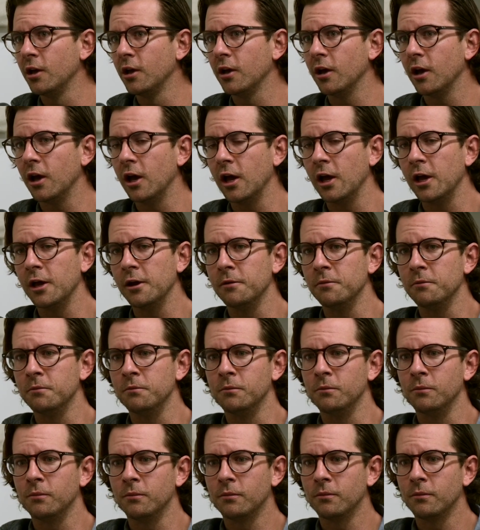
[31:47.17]

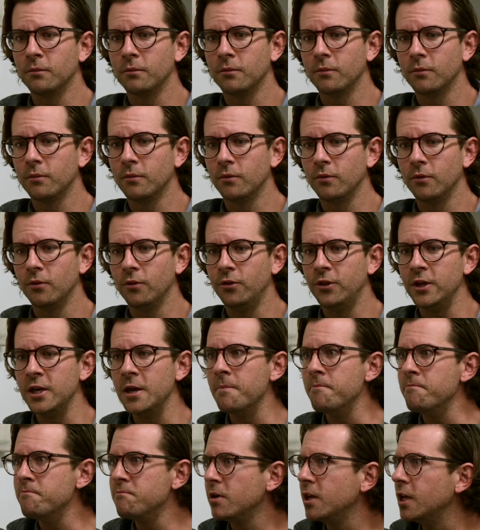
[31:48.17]
the
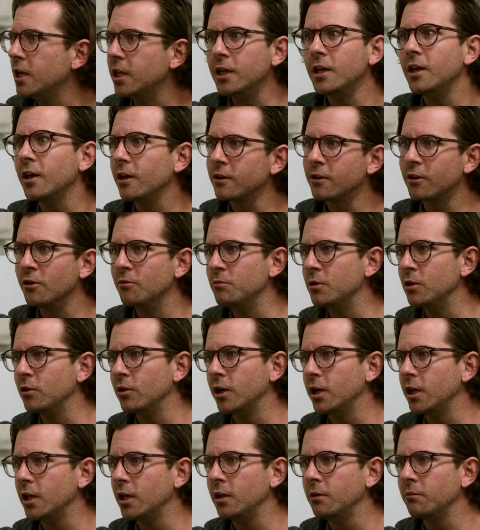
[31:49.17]
immediate
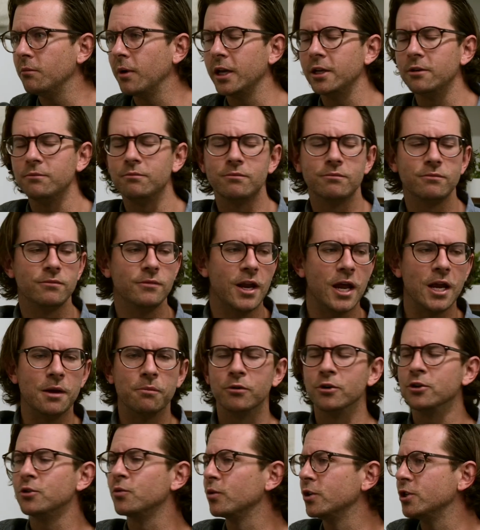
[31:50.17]
community, my
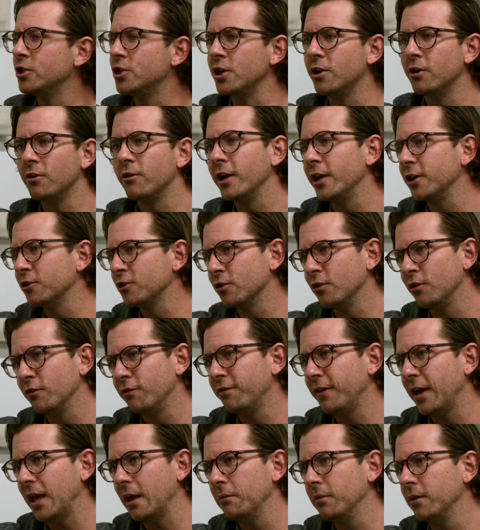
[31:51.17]
neighbors were generational
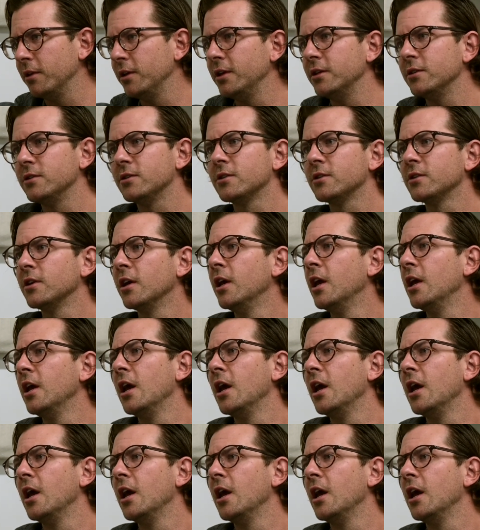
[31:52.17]
families.